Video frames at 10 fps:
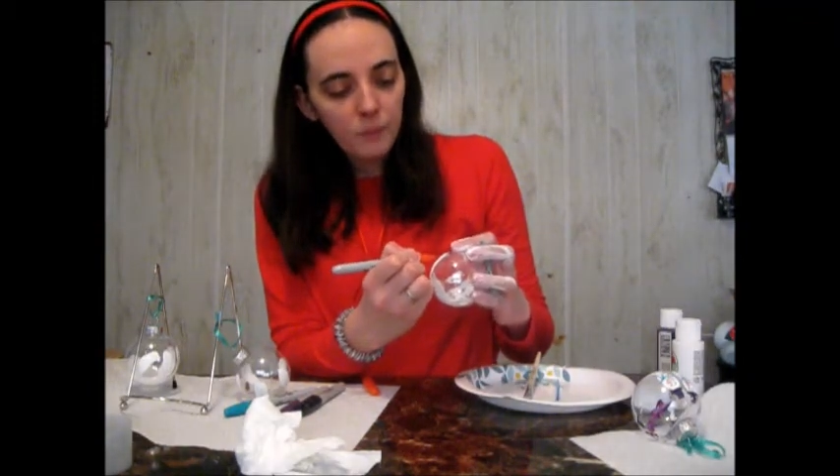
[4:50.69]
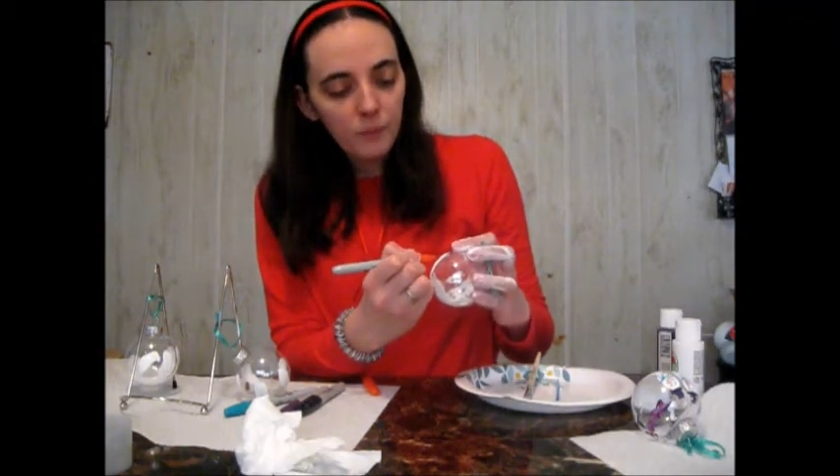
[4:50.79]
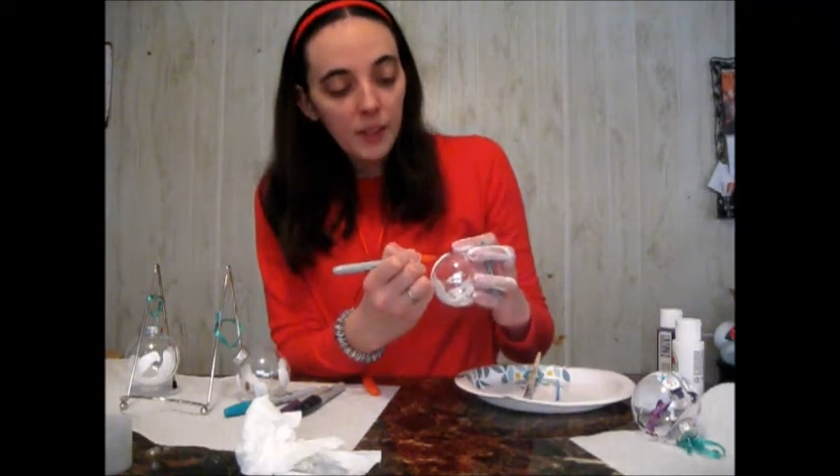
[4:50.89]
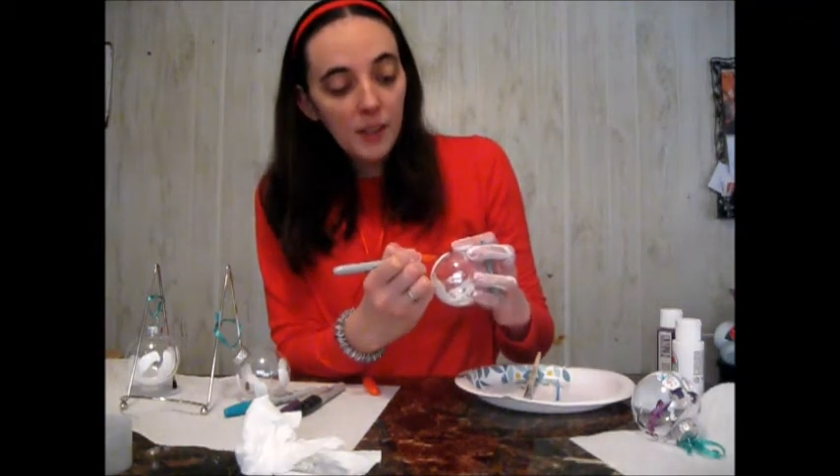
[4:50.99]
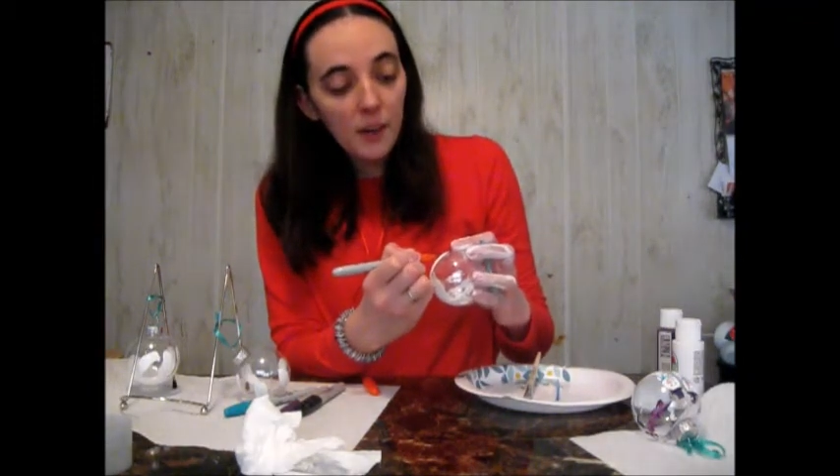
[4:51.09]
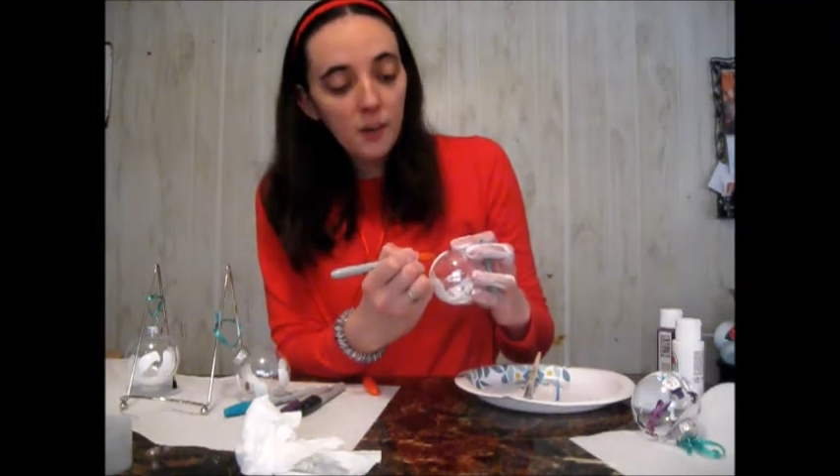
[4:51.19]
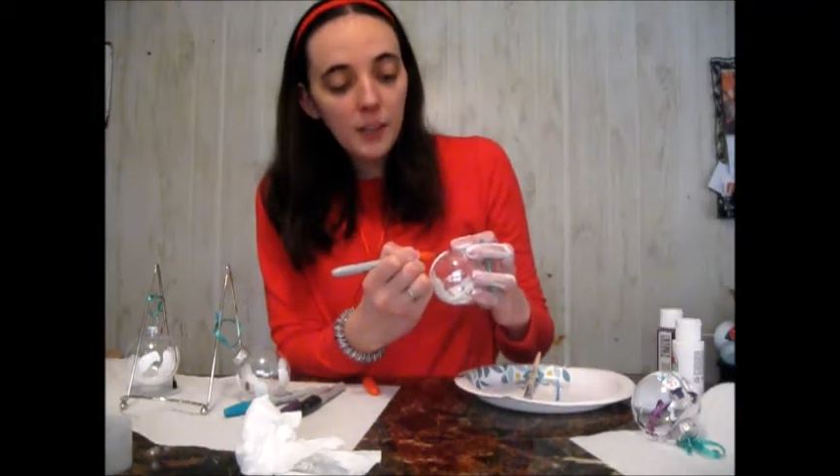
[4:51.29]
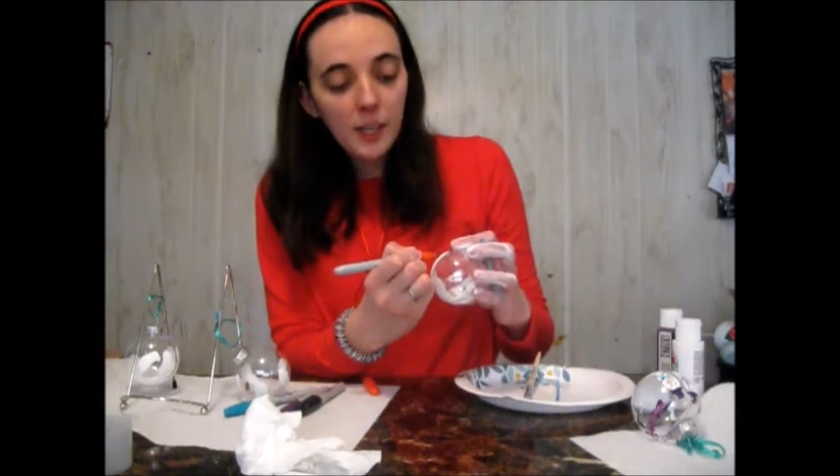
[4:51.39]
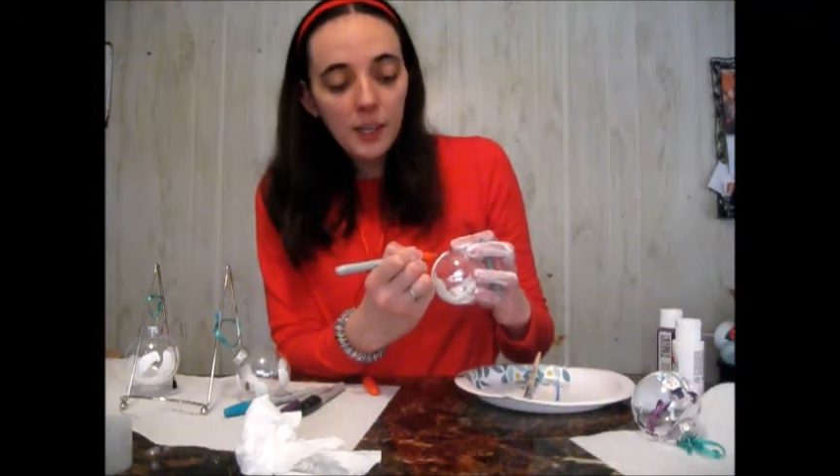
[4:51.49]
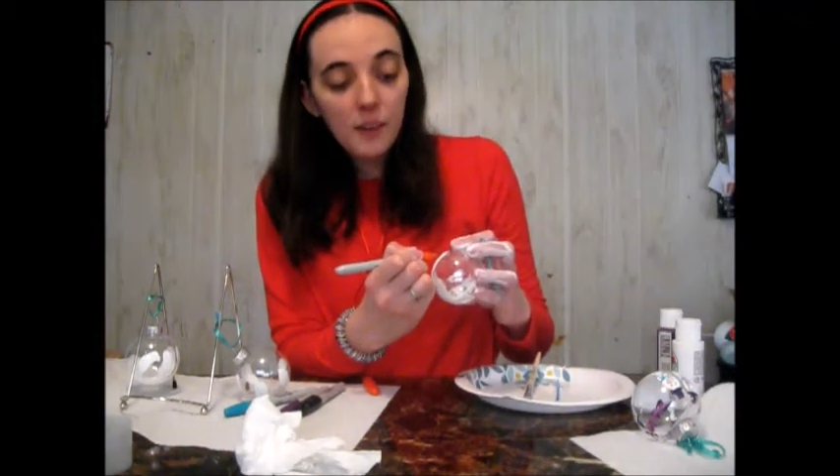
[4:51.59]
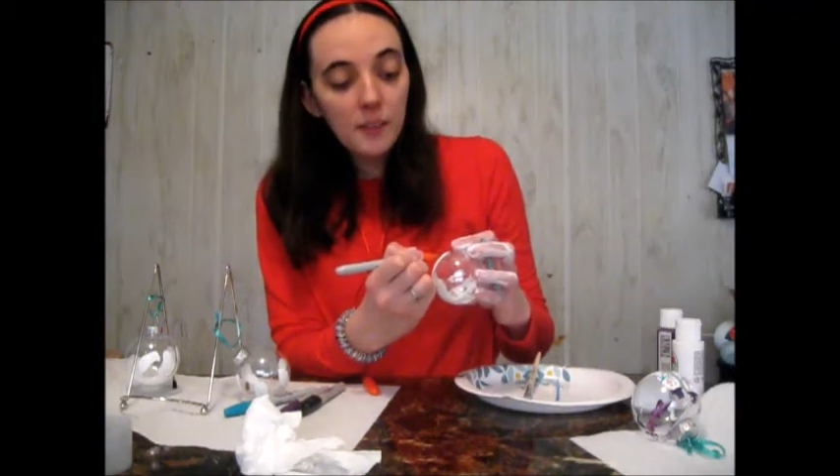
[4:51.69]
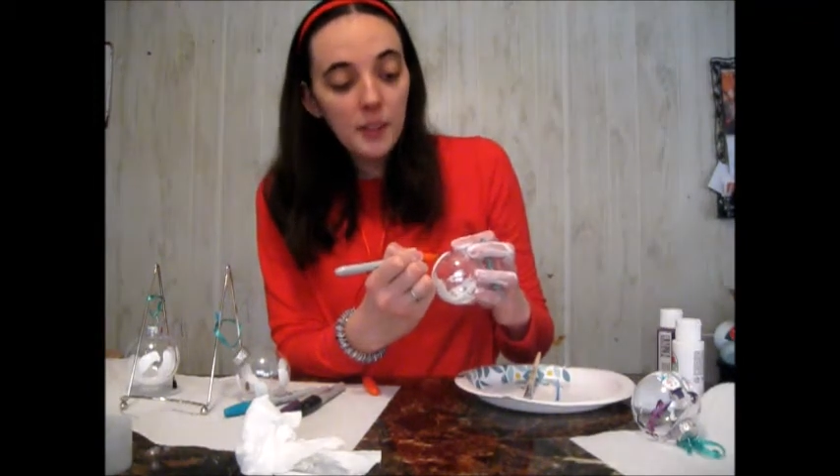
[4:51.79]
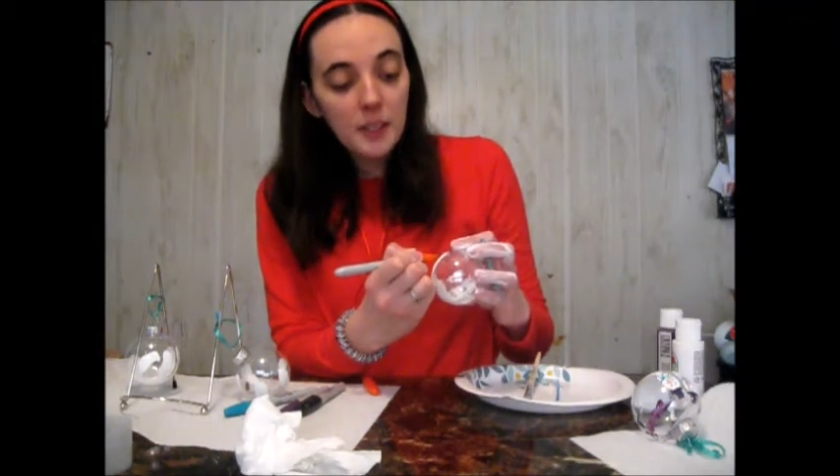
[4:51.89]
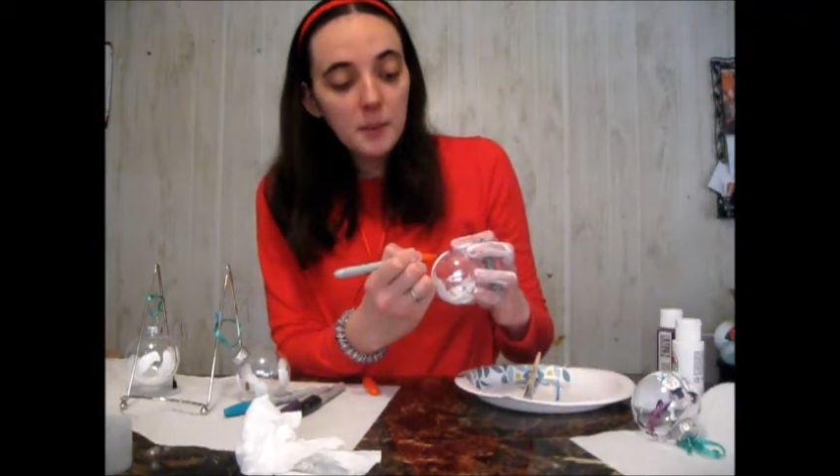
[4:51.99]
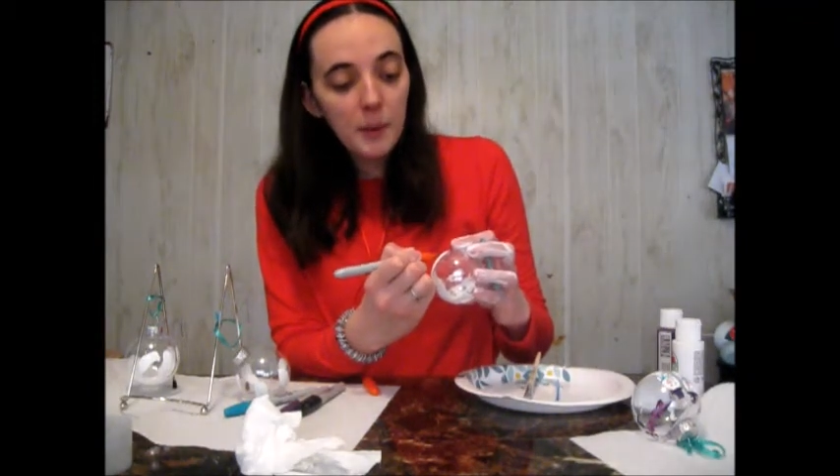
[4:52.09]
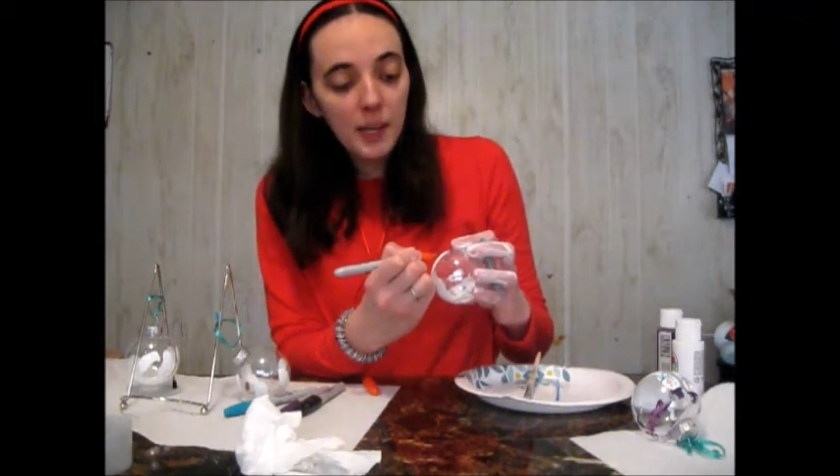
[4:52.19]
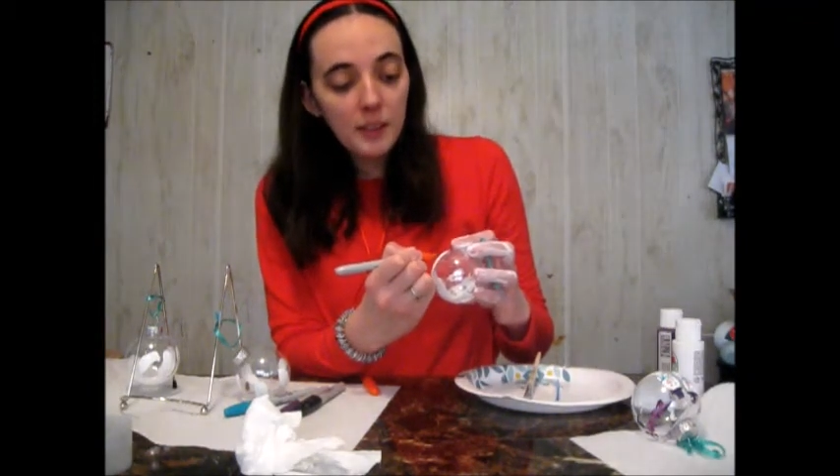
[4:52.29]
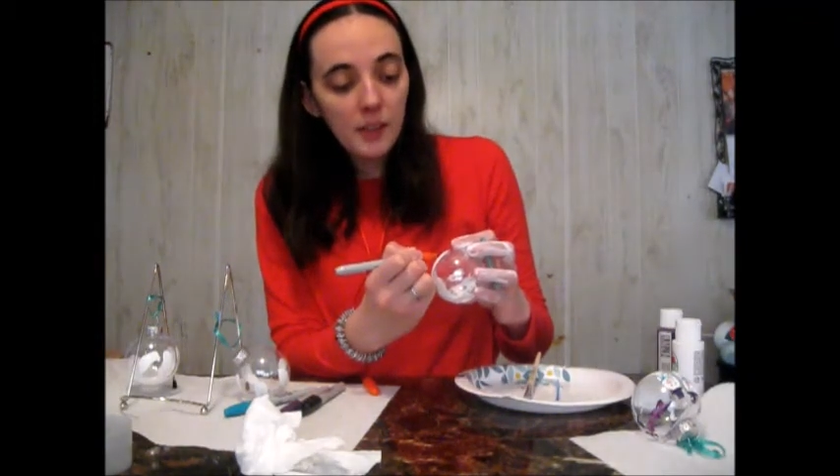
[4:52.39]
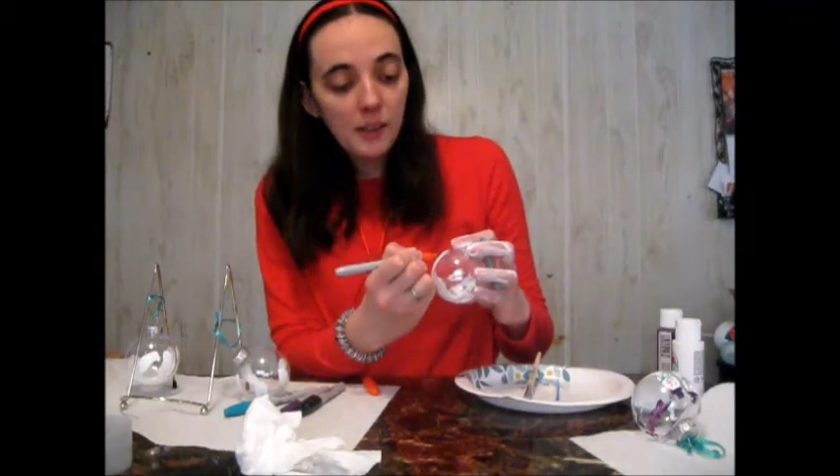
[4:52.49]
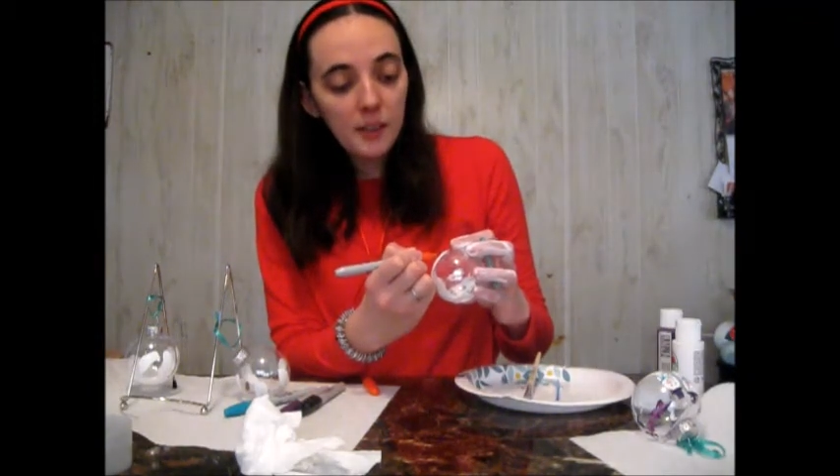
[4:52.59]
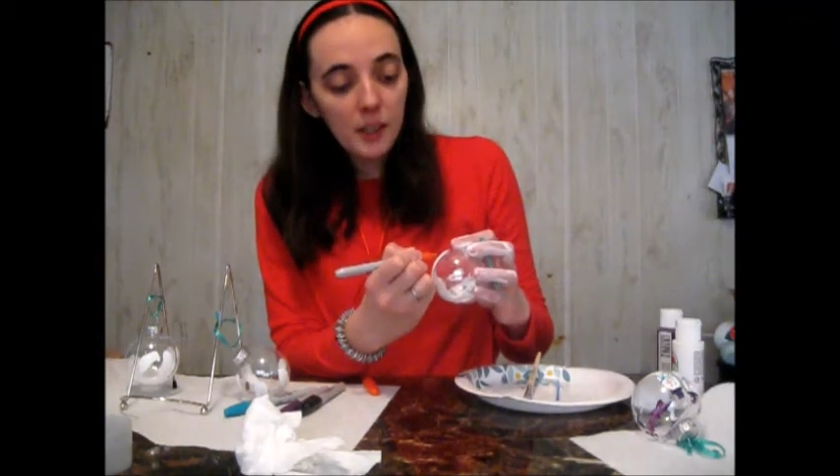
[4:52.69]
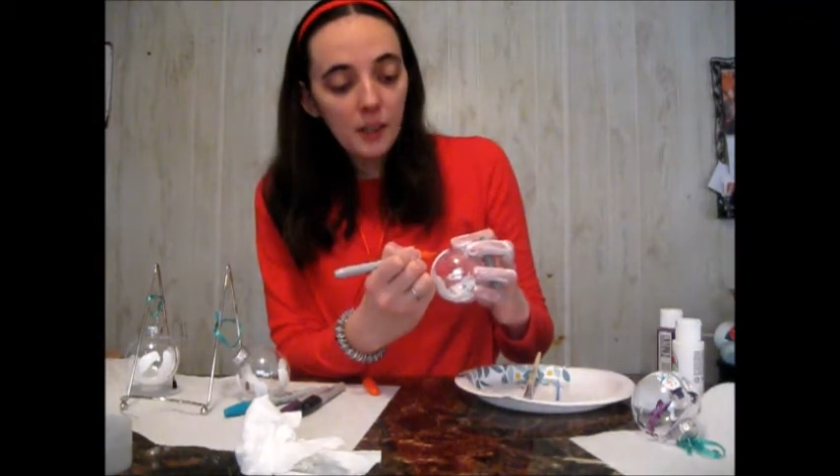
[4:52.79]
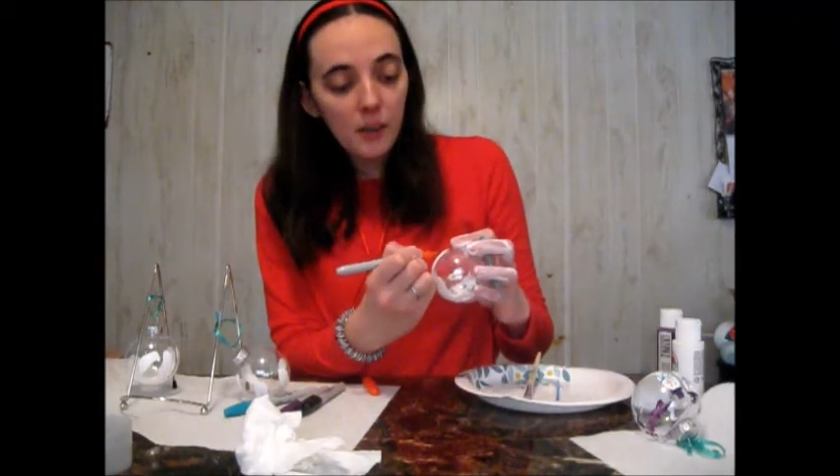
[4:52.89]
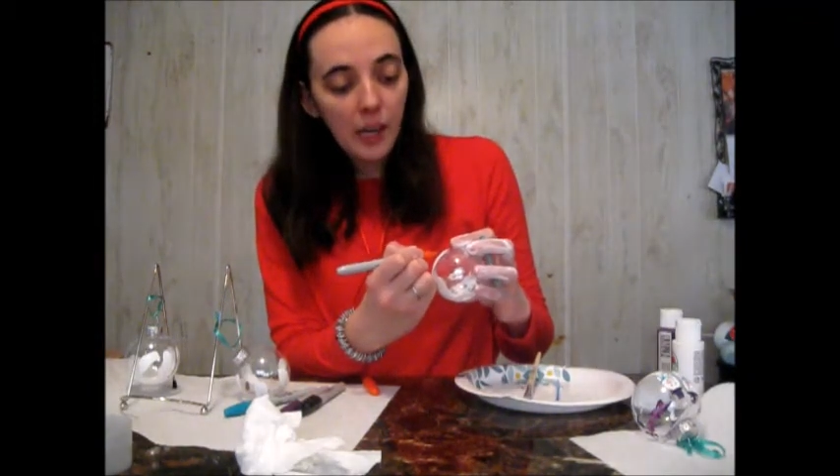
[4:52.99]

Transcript: Now on any of this paint detail